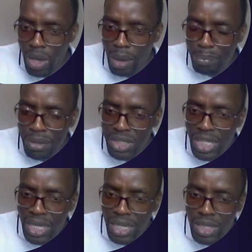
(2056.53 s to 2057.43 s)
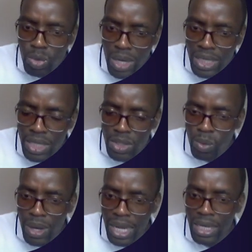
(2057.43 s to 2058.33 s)
position
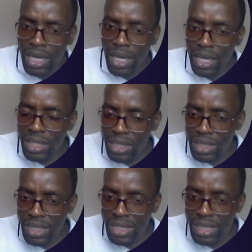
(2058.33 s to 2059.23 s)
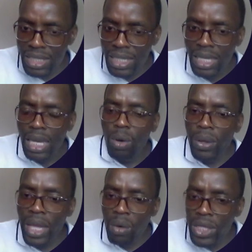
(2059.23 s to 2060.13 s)
S1 and DD, we
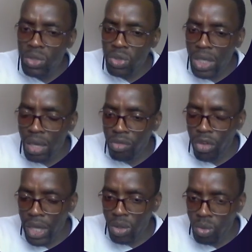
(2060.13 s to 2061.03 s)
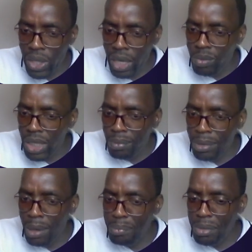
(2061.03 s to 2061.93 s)
are going to have a new
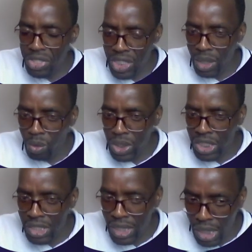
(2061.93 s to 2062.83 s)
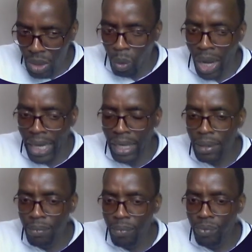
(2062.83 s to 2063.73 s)
equilibrium position, which is E1.
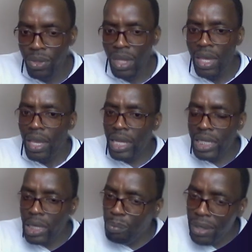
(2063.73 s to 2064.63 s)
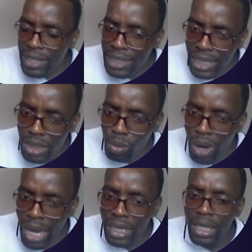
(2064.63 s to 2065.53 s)
And at point
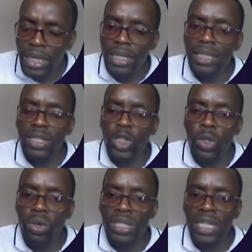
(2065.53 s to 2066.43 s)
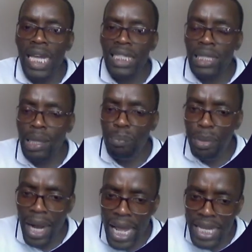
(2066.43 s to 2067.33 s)
E1, it shows that the
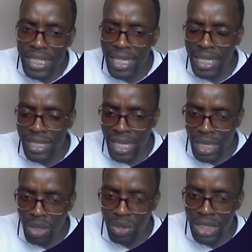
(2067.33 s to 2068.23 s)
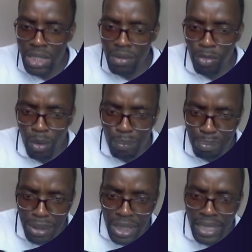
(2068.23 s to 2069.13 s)
price has increased from
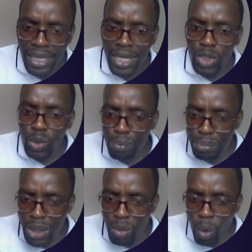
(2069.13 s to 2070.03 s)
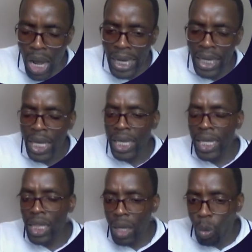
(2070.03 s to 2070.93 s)
P to P1,
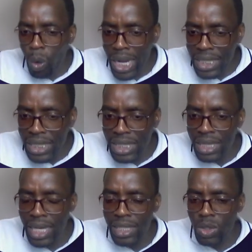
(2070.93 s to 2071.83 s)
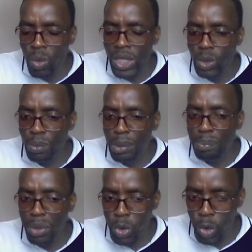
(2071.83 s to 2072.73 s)
and the quantity that is going to be
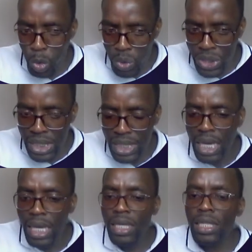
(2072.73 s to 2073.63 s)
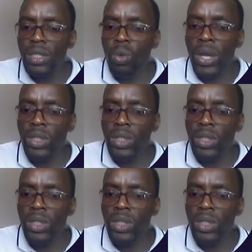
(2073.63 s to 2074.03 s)
produced is going to